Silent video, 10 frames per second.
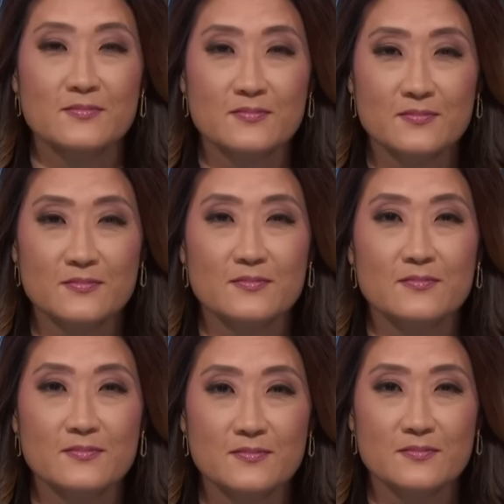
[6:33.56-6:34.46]

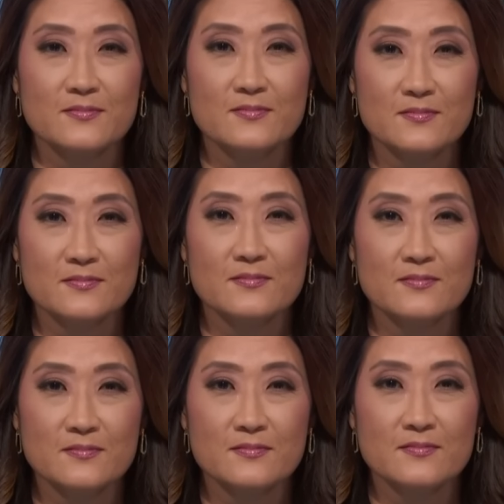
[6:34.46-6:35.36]

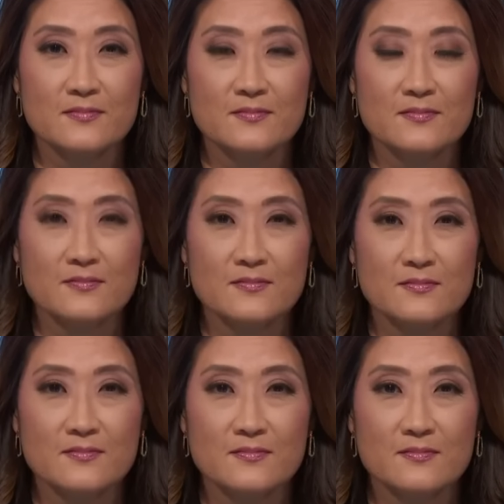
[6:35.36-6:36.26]

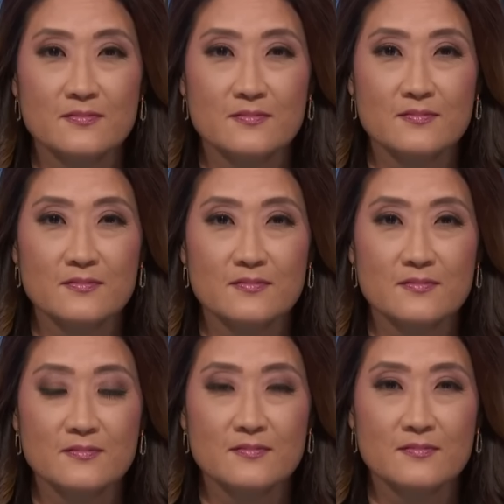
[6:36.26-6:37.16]

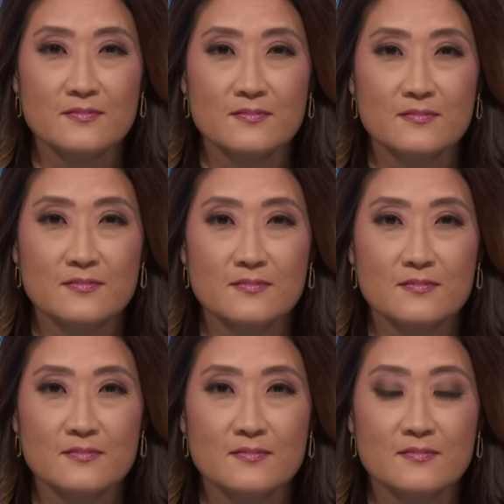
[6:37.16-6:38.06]

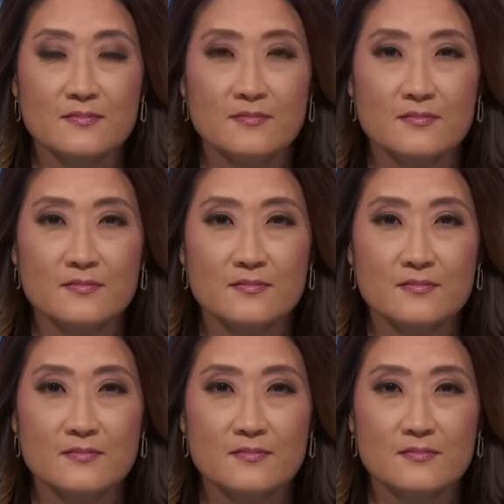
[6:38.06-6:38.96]

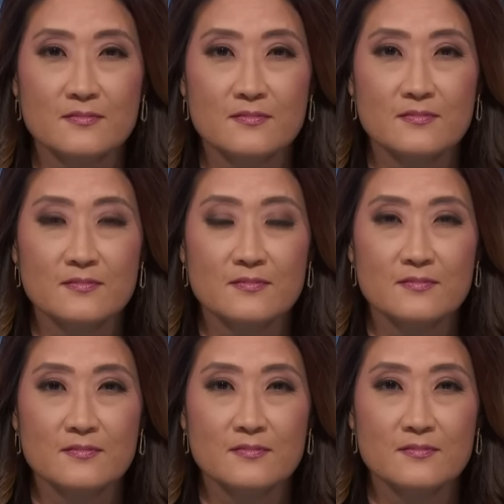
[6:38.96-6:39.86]

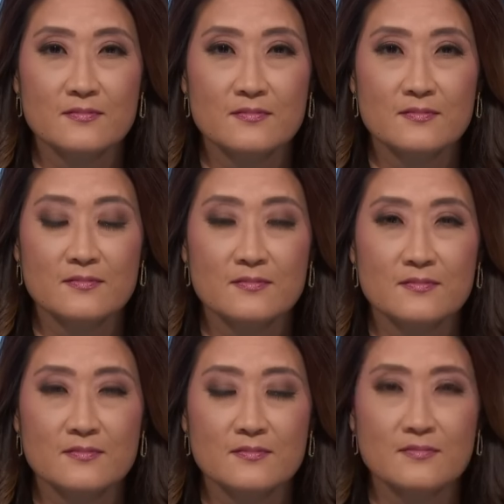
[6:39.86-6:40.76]

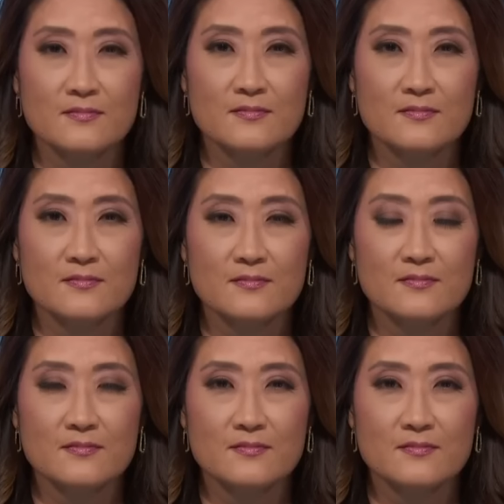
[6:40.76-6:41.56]
(silent)